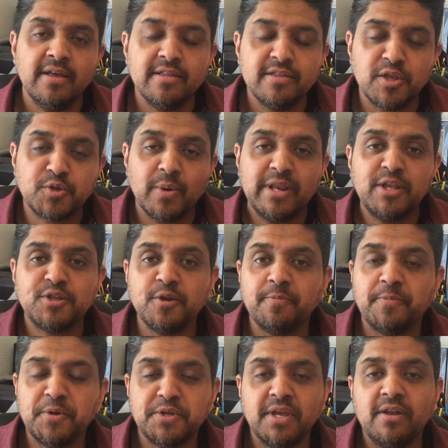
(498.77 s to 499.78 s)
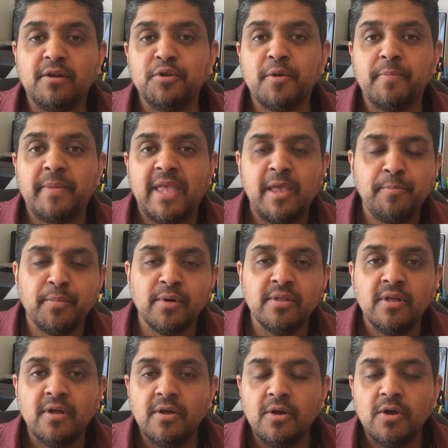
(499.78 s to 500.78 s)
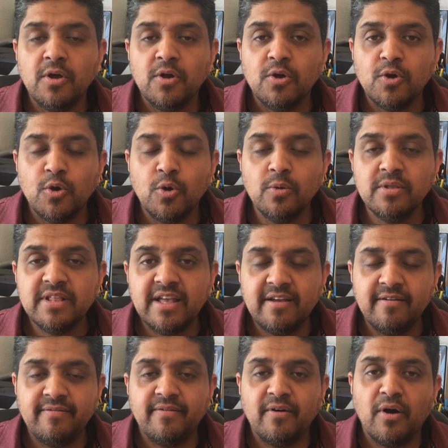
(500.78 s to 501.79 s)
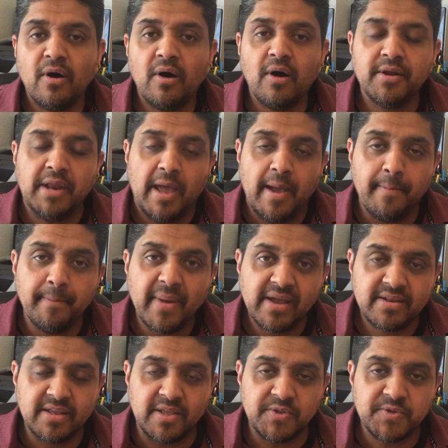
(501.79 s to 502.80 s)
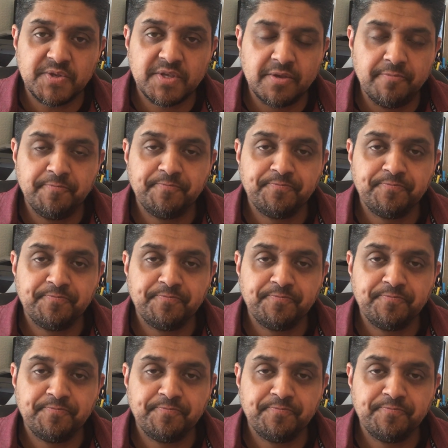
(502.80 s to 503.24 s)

The 22% are the people who live on abundance.